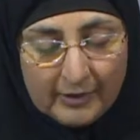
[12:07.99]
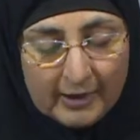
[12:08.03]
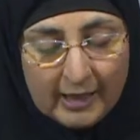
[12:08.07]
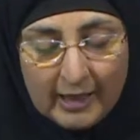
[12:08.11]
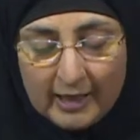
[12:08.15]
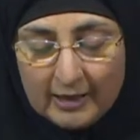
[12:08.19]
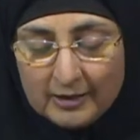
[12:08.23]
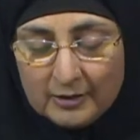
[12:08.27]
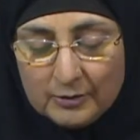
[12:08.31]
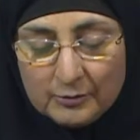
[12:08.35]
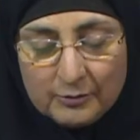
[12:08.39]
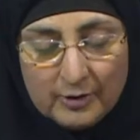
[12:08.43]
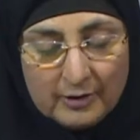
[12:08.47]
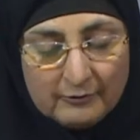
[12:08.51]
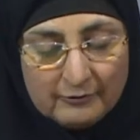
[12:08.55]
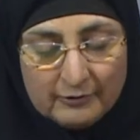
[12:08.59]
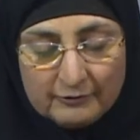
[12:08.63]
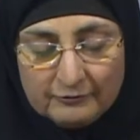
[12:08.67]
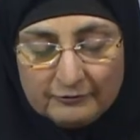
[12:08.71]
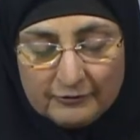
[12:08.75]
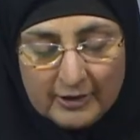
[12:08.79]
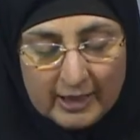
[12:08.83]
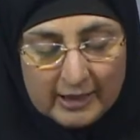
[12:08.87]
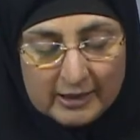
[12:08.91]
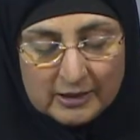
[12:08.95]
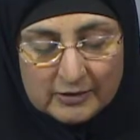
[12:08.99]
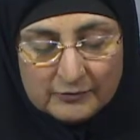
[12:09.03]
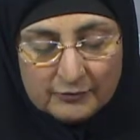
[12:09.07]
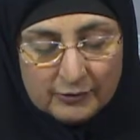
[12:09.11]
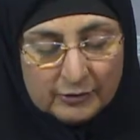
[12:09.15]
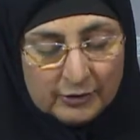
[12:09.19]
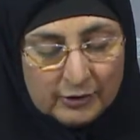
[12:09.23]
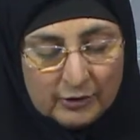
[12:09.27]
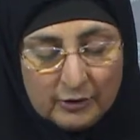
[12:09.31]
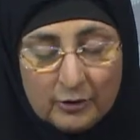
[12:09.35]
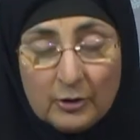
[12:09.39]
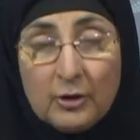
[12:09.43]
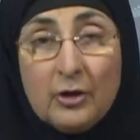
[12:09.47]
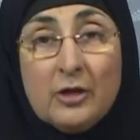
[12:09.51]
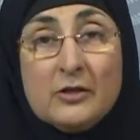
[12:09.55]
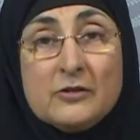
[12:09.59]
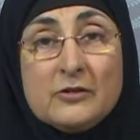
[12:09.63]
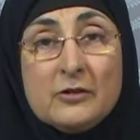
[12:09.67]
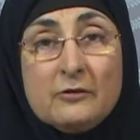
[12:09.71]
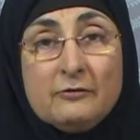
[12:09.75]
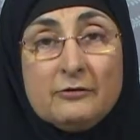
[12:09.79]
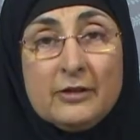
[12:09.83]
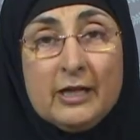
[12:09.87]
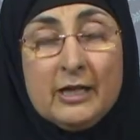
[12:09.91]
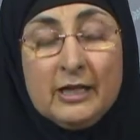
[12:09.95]
And whoever fights for the cause
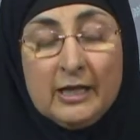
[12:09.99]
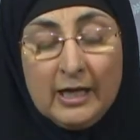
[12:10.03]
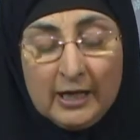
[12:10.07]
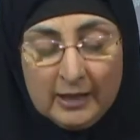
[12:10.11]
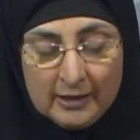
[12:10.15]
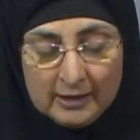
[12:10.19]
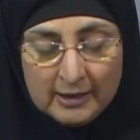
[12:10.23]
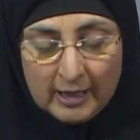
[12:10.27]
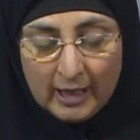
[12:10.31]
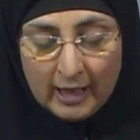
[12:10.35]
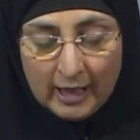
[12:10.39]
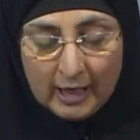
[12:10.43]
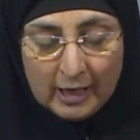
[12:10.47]
of Allah,